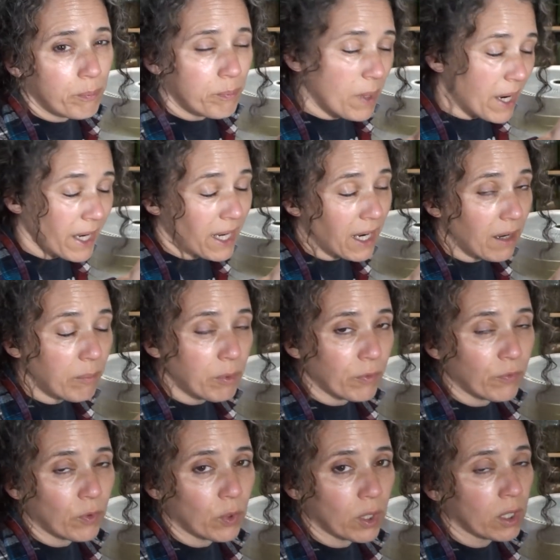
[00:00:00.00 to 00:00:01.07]
I have
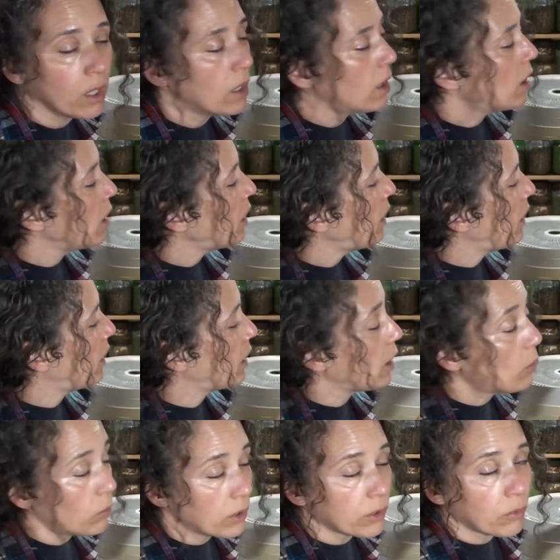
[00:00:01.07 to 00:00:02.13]
before and they
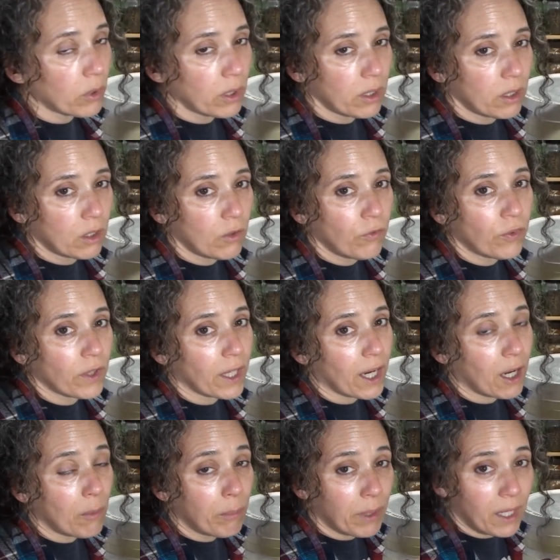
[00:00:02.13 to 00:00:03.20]
work really good for
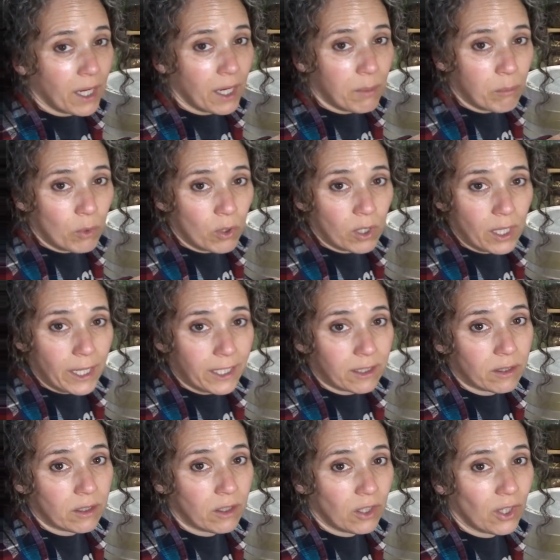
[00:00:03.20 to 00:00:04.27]
that but I'm more
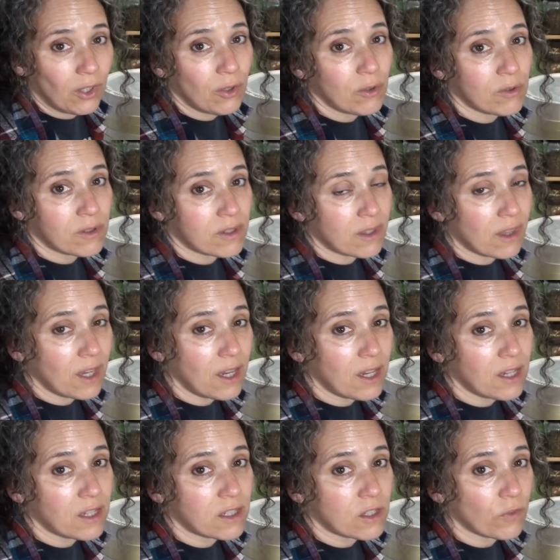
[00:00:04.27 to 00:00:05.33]
likely to use
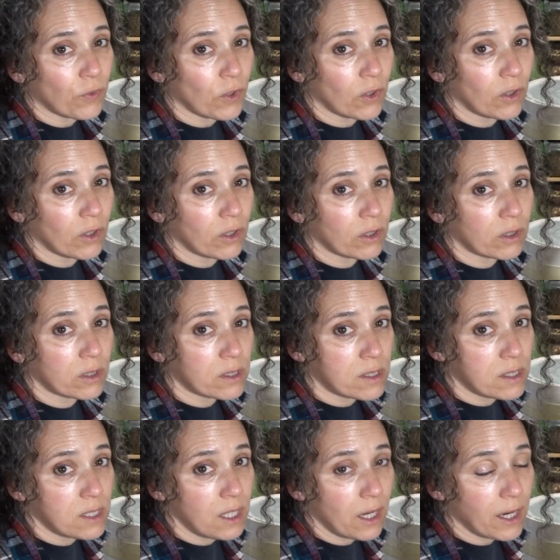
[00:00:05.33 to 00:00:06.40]
these for
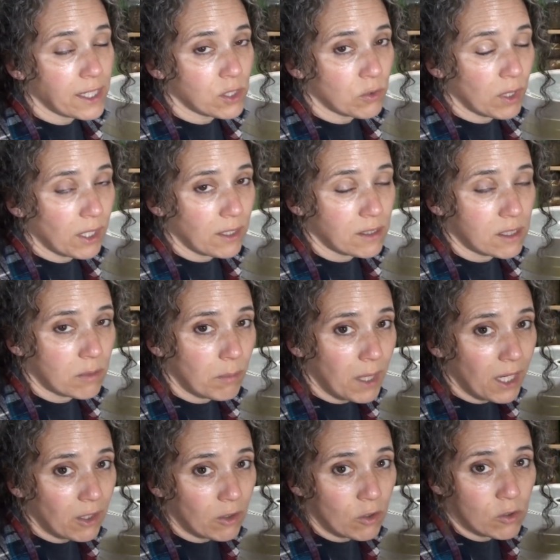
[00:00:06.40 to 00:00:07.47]
dehydrating
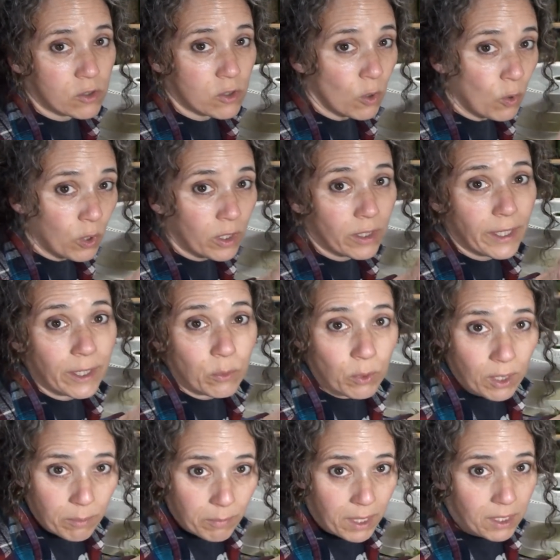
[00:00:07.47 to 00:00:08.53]
tomatoes or like
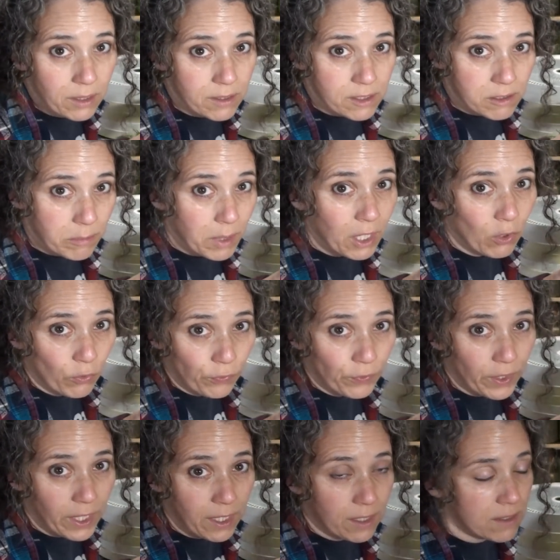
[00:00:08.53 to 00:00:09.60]
when I made the tomato
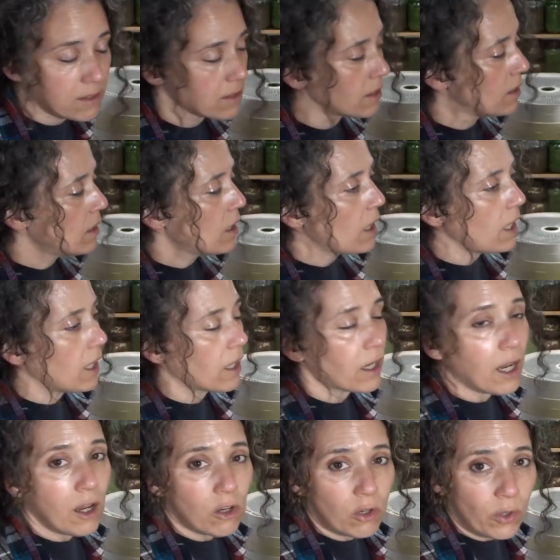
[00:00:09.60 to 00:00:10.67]
flakes and
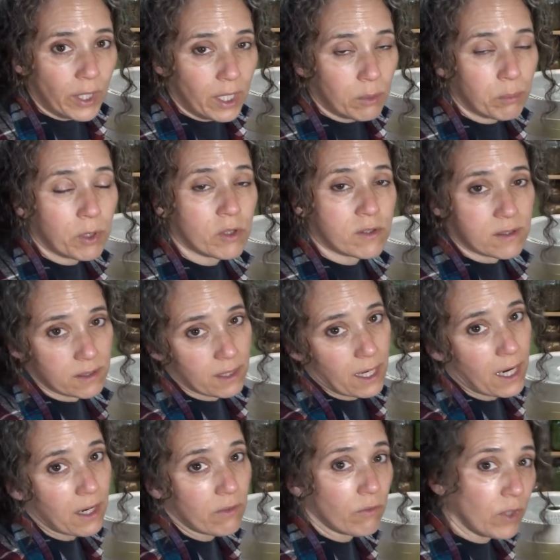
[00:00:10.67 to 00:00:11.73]
I'll go ahead and post
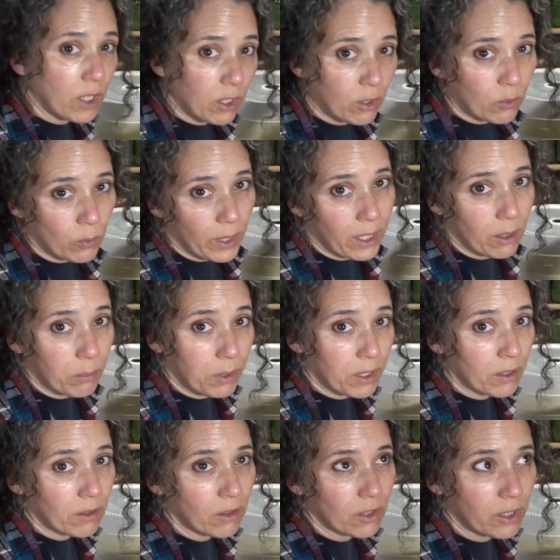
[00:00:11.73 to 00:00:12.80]
that video right up
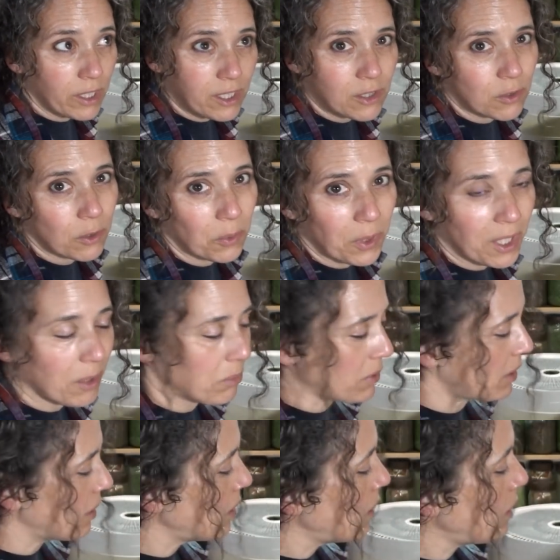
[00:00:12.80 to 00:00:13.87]
here or link to it right up
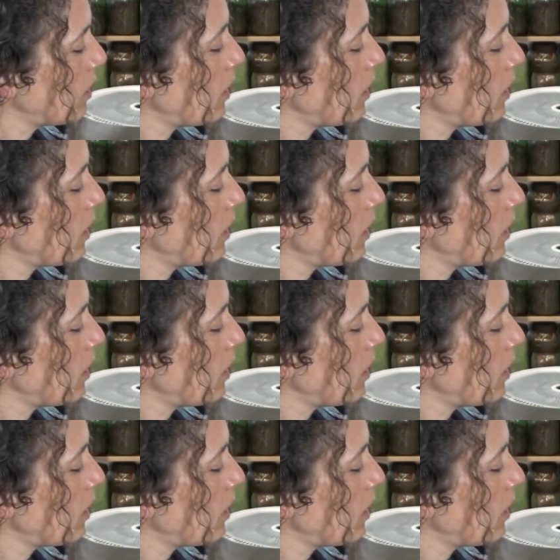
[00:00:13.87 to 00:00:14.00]
there.